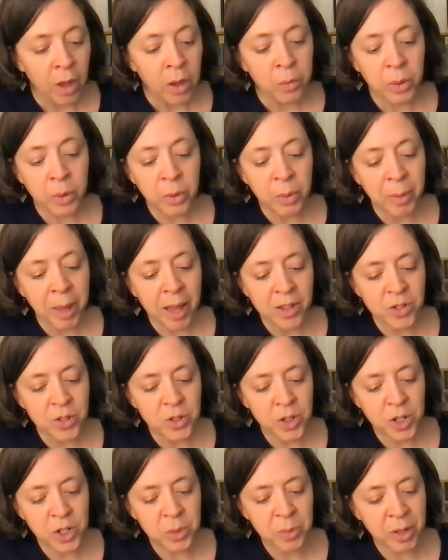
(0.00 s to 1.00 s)
When we pass
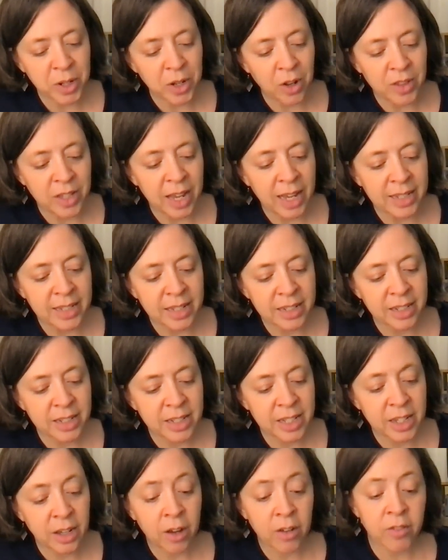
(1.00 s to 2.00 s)
judgment on the
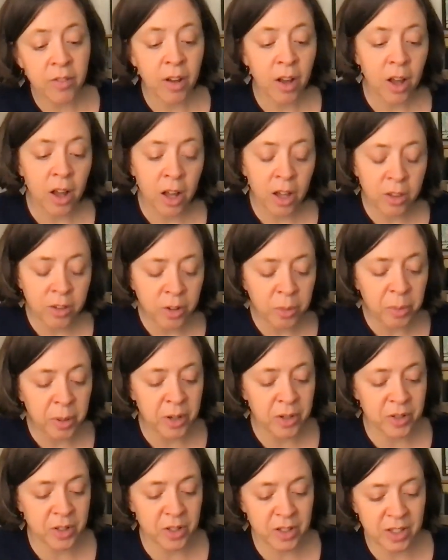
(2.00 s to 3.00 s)
identity of other
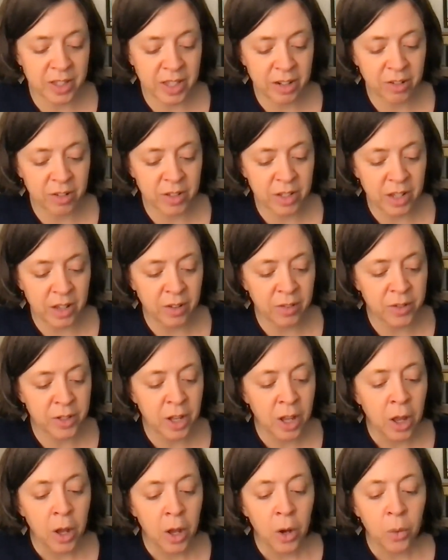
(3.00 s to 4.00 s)
persons than ourselves,
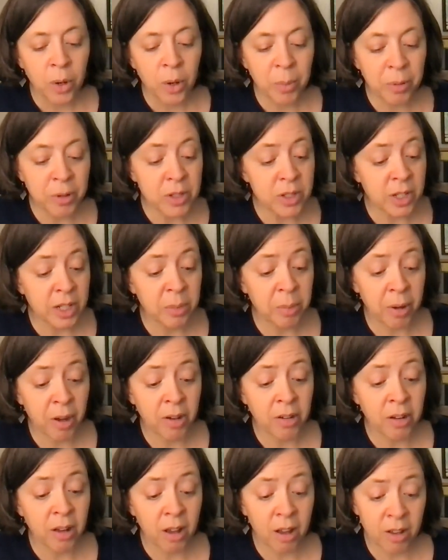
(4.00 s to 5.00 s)
we proceed
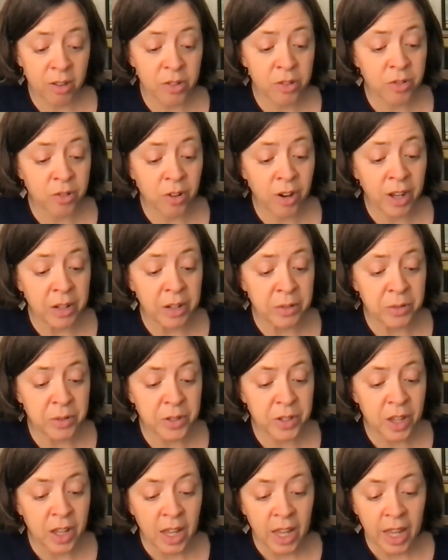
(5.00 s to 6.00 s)
upon other grounds